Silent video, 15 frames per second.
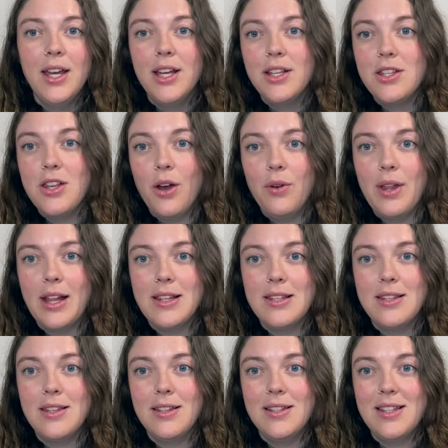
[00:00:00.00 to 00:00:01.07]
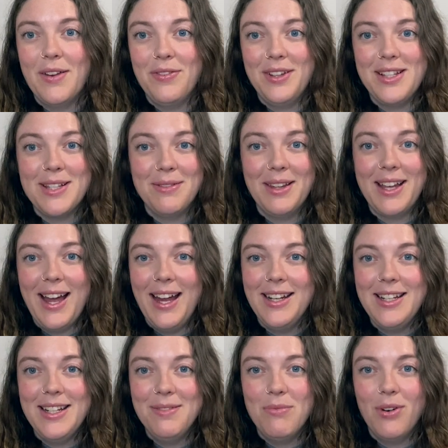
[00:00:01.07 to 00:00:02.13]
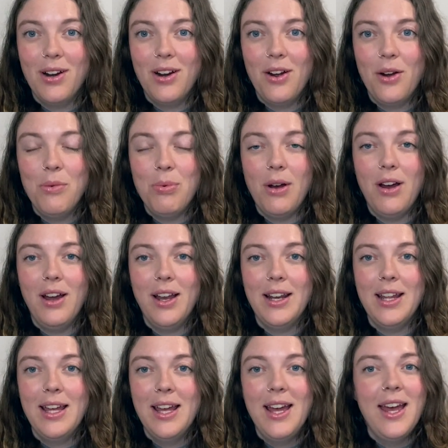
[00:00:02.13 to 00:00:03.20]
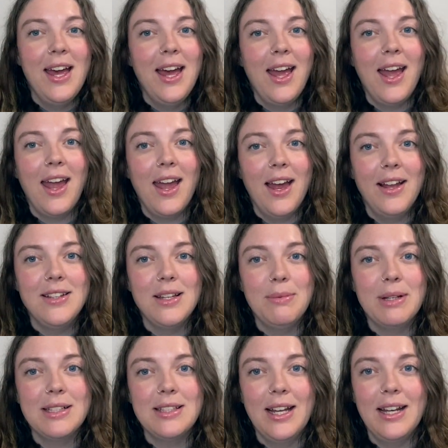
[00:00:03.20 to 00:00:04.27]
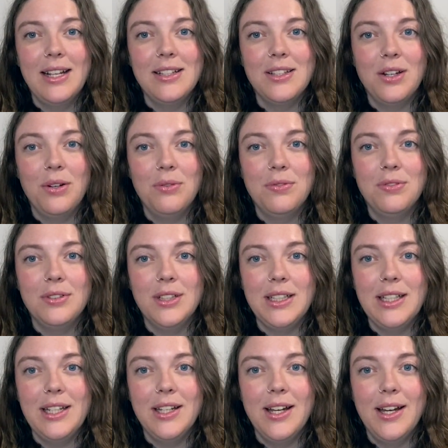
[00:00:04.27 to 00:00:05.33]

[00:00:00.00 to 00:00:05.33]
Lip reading: So that's definitely something I need more hope on, and I'm excited to hopefully